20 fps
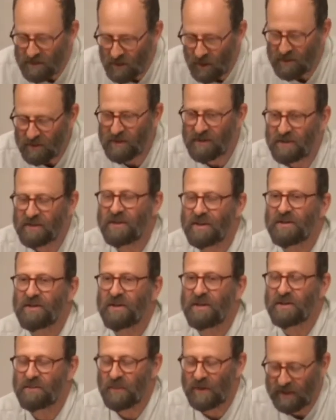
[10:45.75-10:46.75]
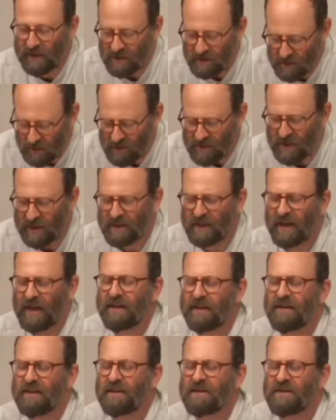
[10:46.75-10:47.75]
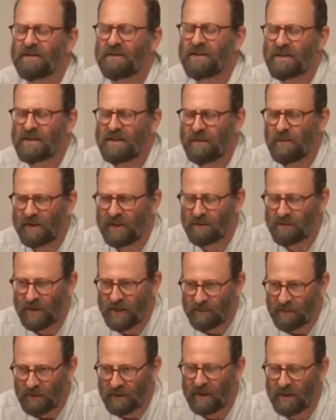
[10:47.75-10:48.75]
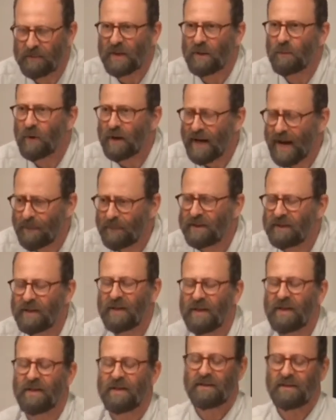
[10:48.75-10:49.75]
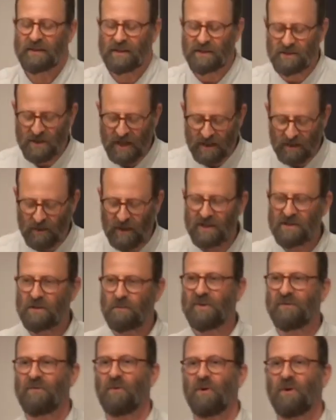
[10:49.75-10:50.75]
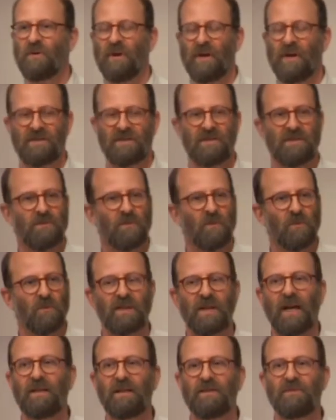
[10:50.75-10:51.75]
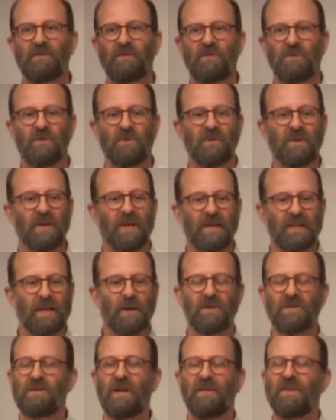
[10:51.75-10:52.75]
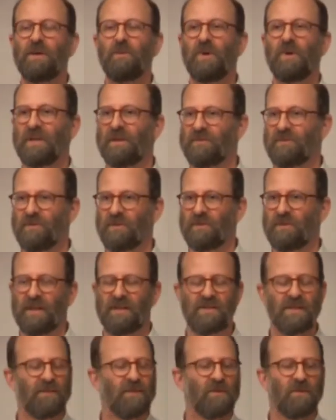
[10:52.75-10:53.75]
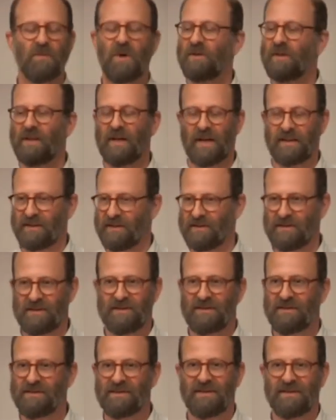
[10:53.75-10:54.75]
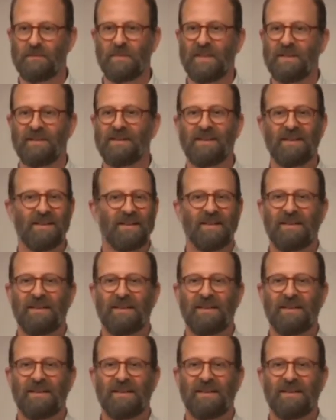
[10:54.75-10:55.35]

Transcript: soldiers, the 6 million Jews, and the 60 million people. I mean, what happened, the generation before us, what they lived through, there is nothing we lived through that is even remotely like this. I mean,